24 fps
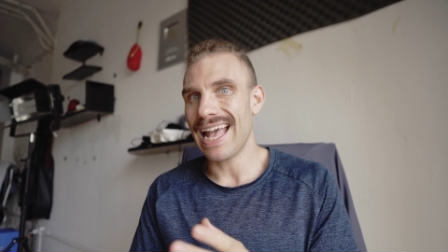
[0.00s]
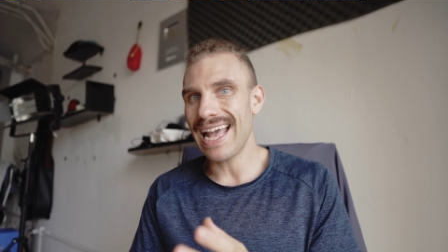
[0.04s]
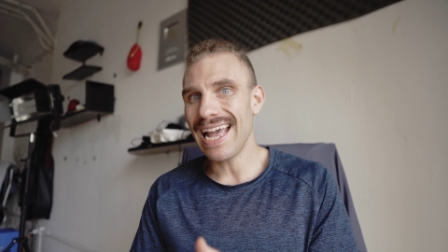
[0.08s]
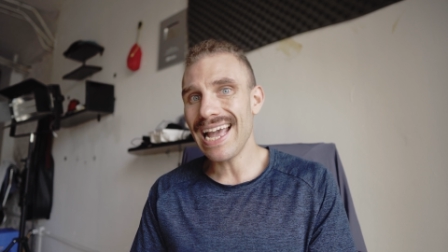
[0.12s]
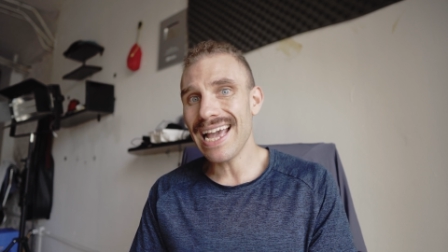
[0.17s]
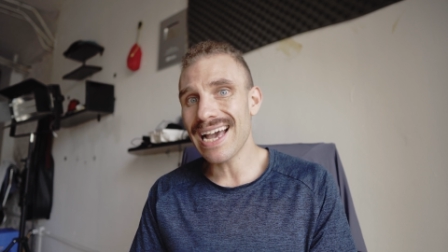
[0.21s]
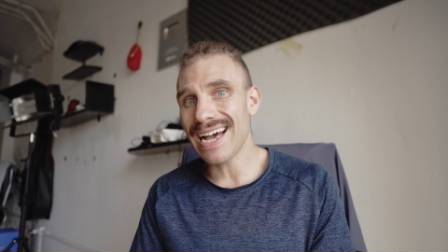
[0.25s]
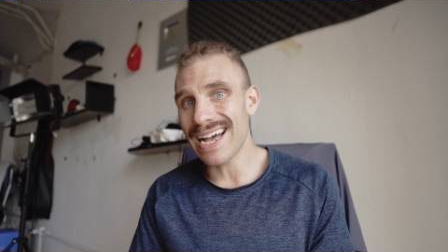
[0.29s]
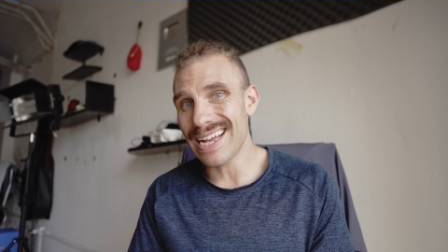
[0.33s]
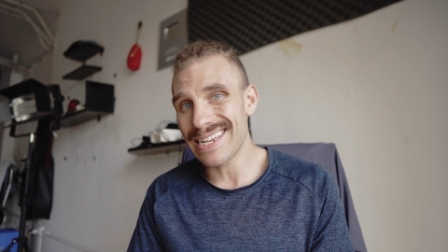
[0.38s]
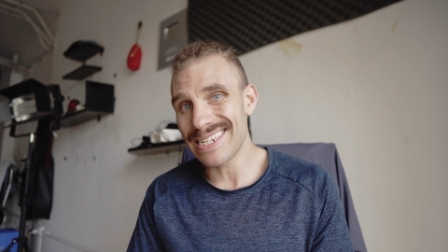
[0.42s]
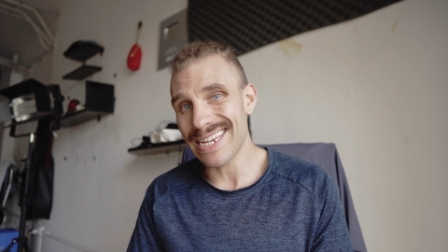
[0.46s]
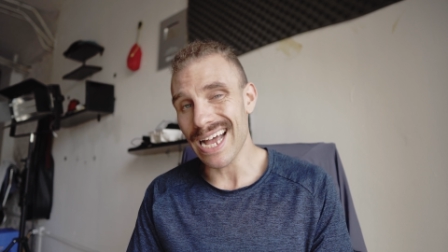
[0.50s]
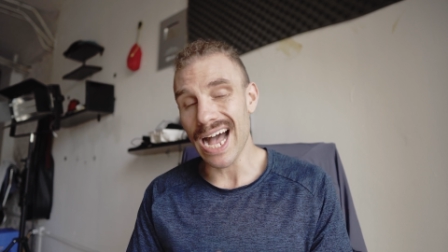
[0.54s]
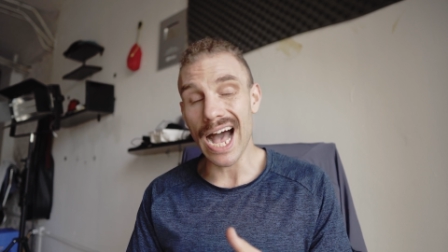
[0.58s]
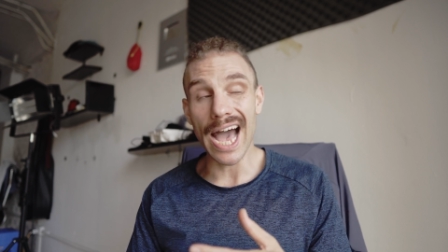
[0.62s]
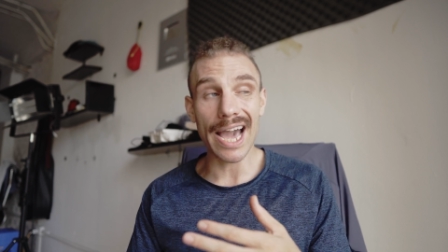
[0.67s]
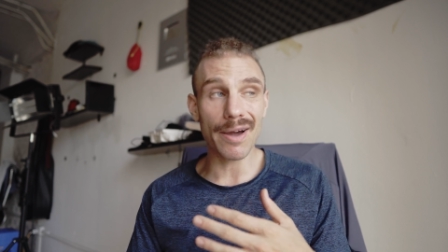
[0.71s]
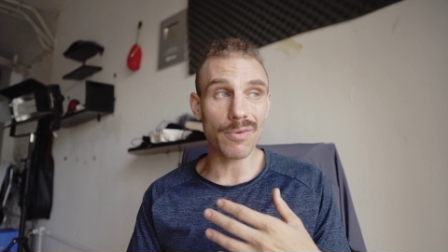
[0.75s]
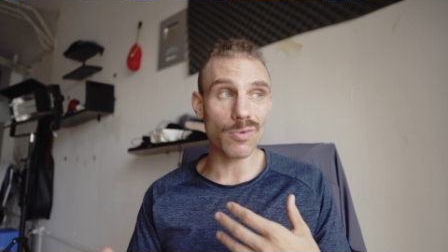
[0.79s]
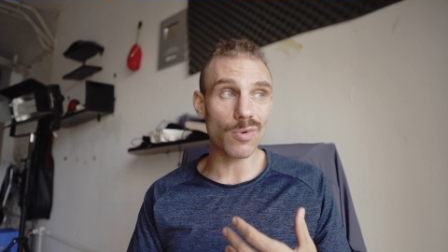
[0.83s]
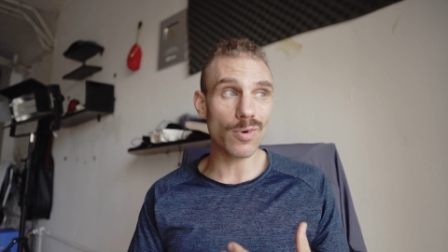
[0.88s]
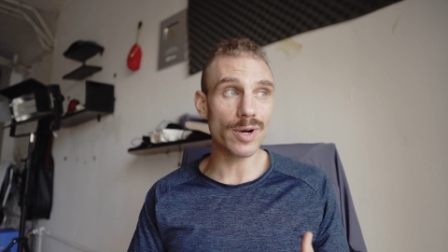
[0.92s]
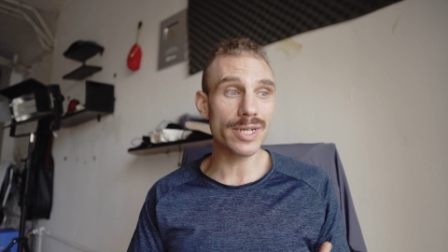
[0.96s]
And
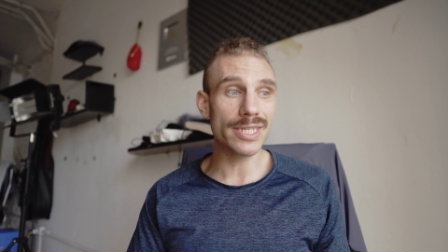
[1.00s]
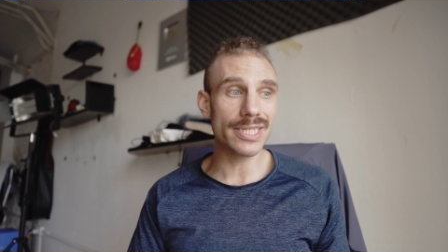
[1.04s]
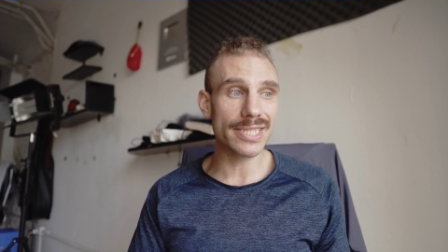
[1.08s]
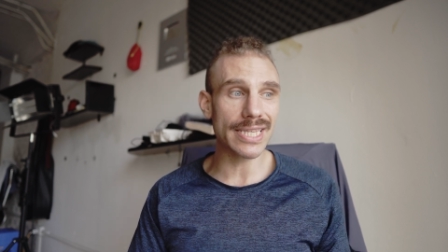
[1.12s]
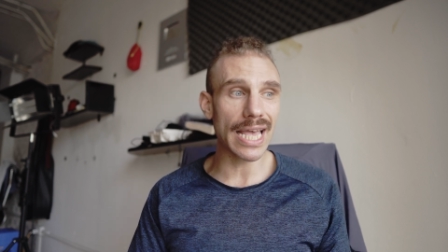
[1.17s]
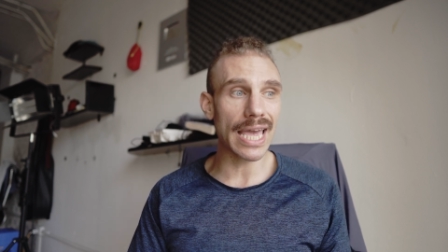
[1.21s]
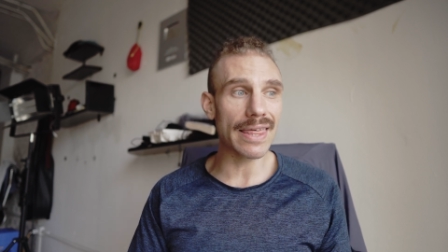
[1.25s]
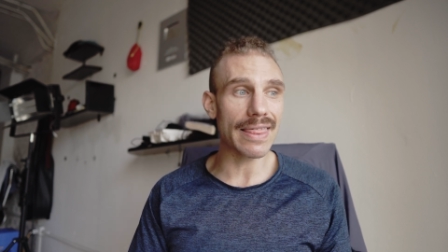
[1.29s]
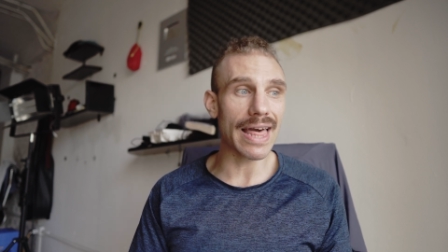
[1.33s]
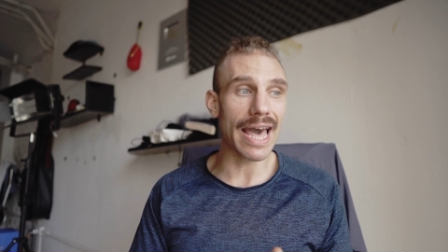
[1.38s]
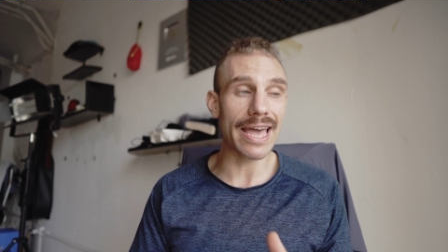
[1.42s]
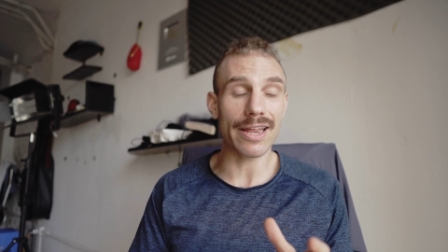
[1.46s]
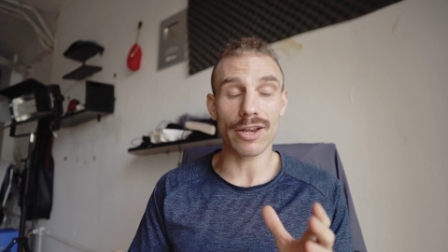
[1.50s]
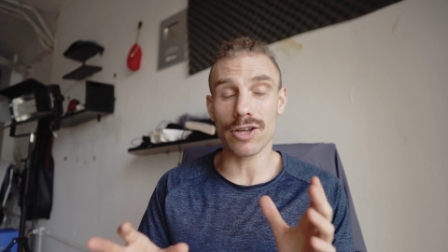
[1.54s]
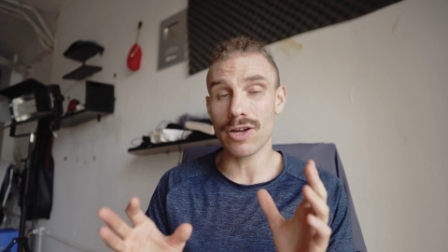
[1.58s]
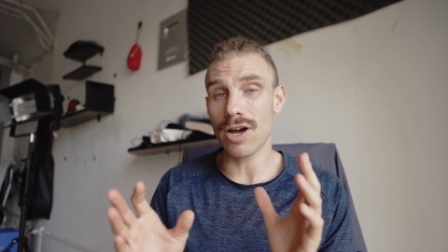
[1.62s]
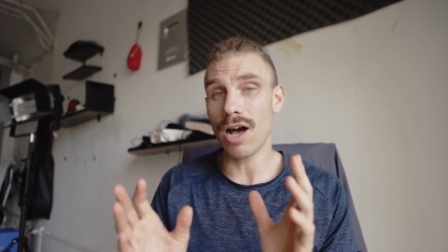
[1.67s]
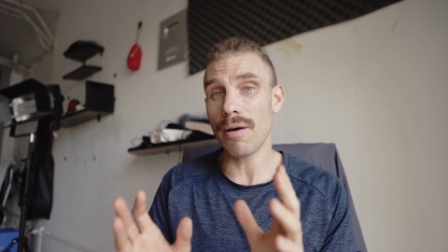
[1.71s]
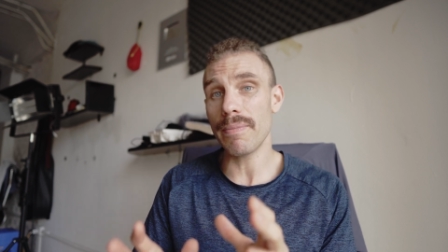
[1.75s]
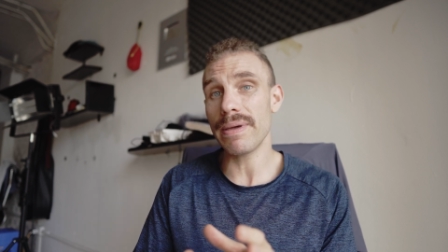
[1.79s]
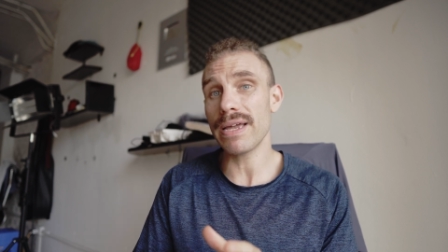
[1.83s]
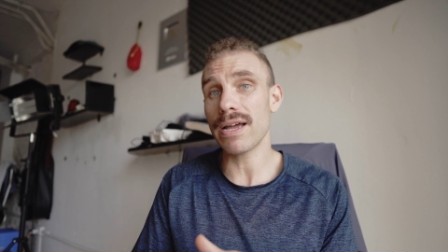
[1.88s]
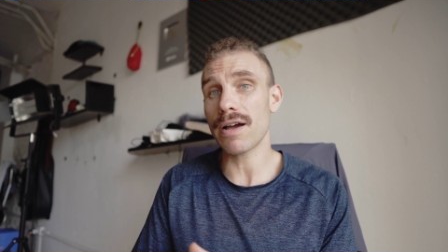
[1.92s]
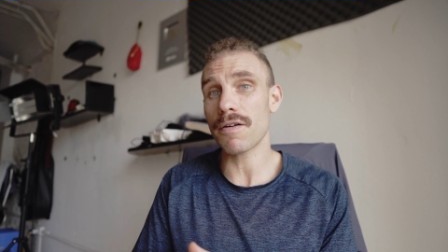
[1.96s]
I would say that
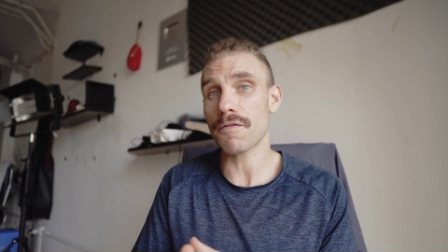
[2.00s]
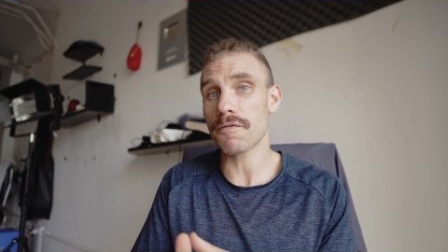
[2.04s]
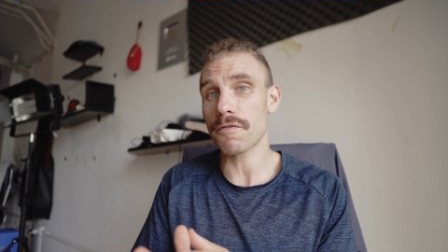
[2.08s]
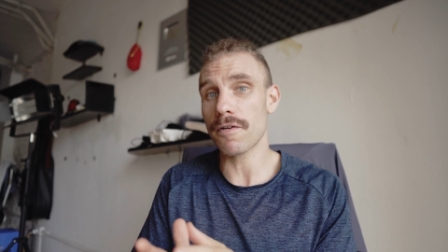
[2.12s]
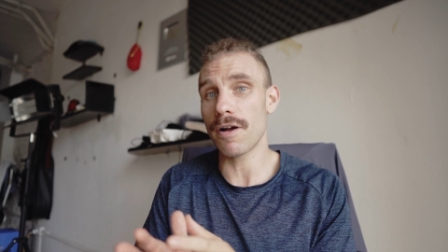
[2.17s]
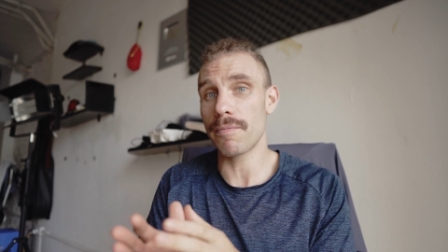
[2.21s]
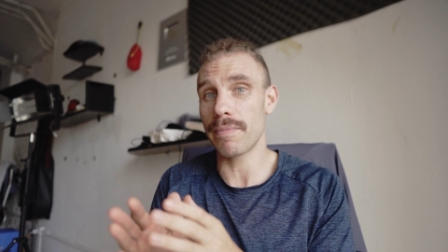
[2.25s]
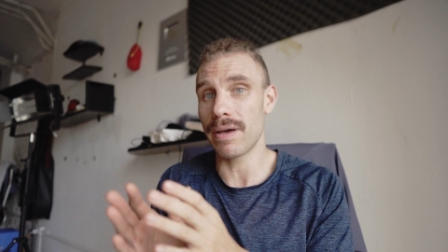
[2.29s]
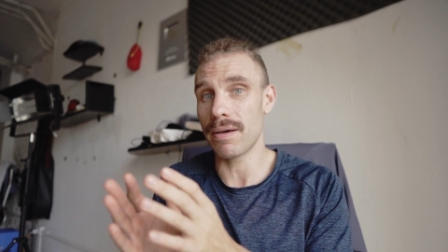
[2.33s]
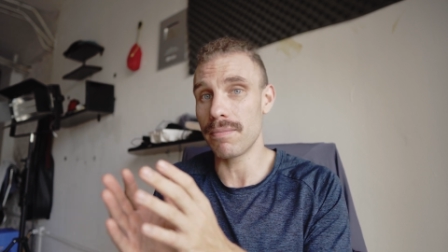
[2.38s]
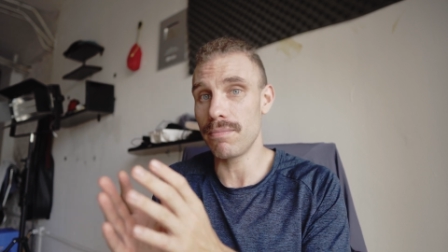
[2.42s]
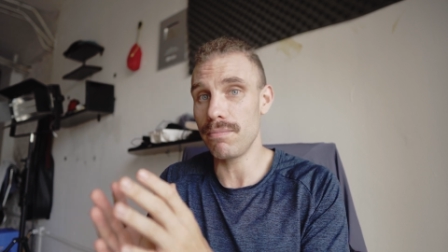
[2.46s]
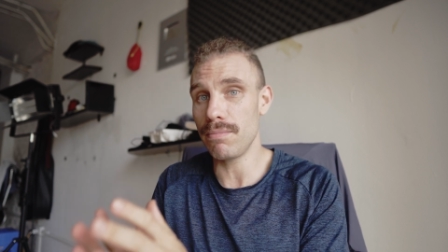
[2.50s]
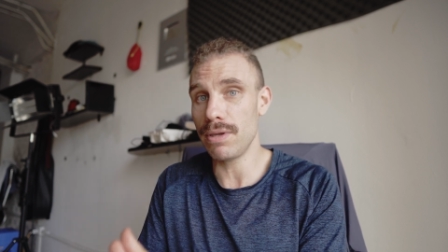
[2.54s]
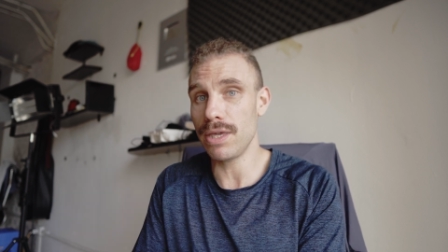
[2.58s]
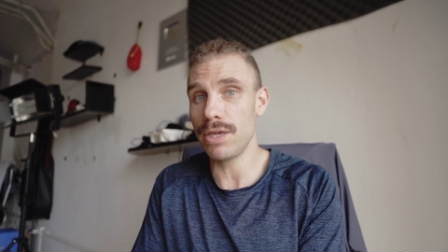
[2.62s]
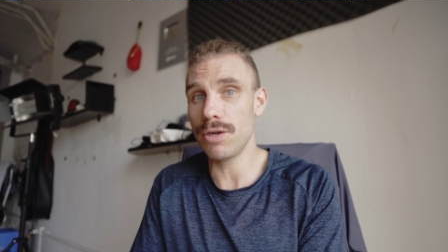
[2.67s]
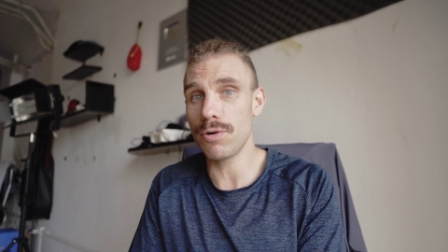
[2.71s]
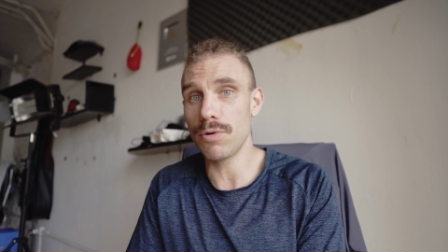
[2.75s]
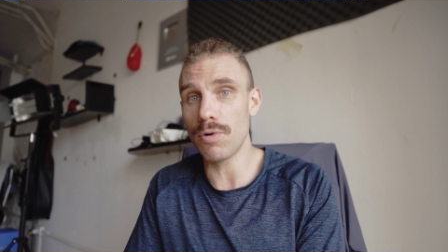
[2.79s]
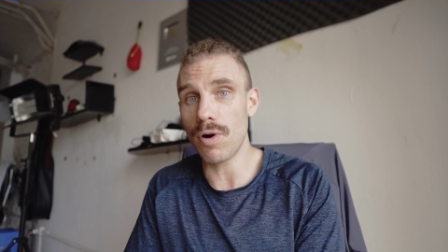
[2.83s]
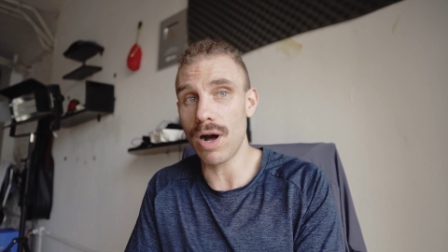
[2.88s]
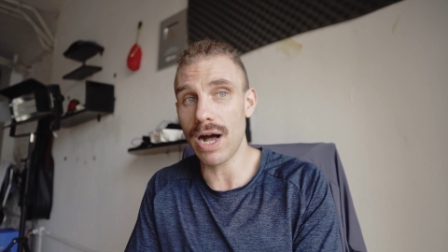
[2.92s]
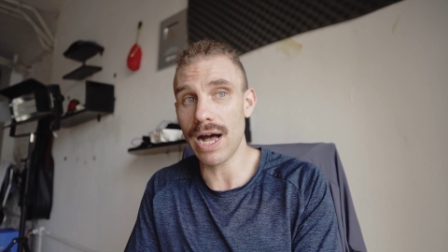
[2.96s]
coming from M I
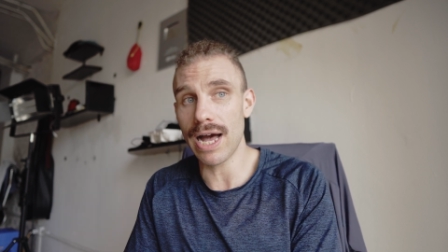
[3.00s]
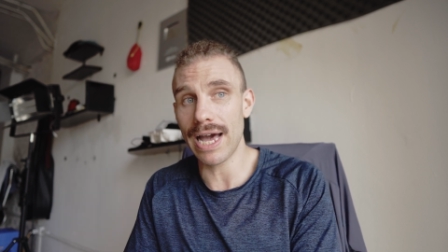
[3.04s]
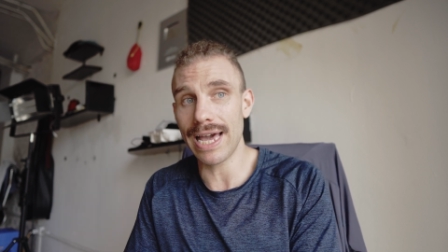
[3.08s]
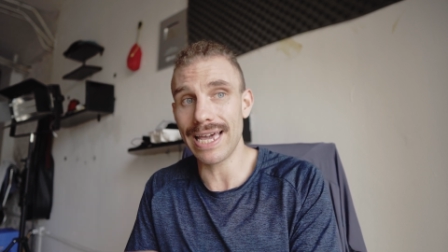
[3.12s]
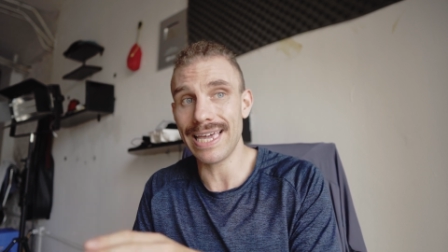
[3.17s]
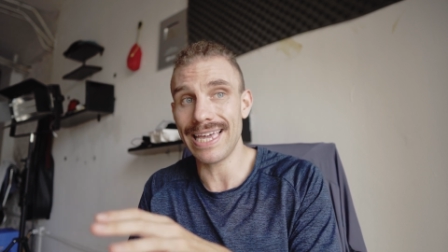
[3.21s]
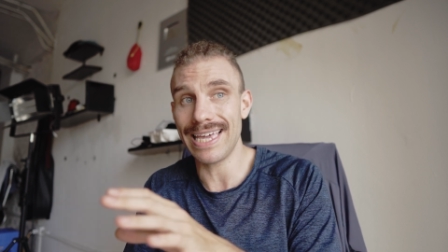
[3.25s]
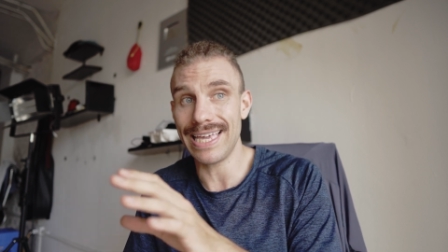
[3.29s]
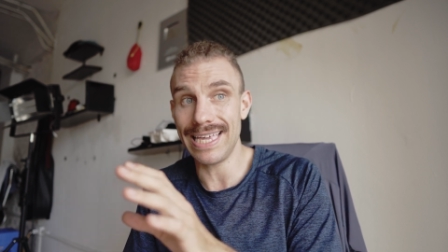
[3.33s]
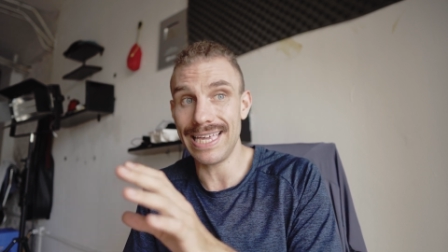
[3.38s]
U I